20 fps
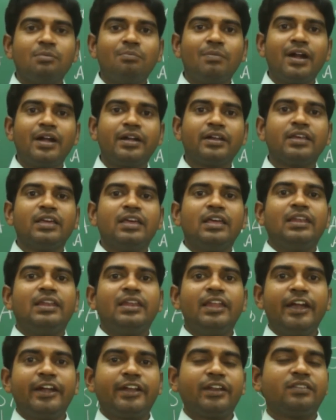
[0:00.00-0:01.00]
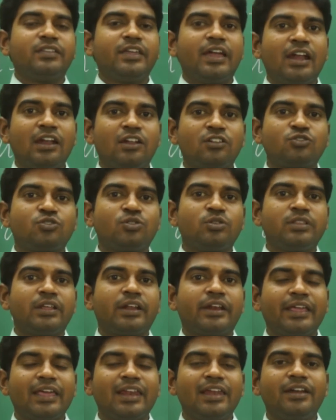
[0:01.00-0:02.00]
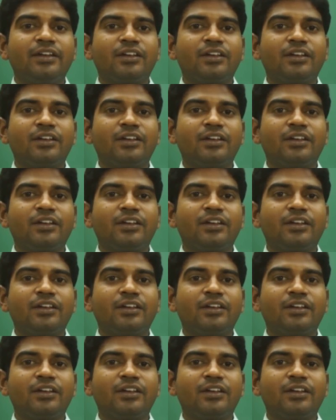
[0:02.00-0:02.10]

but Later they understood the real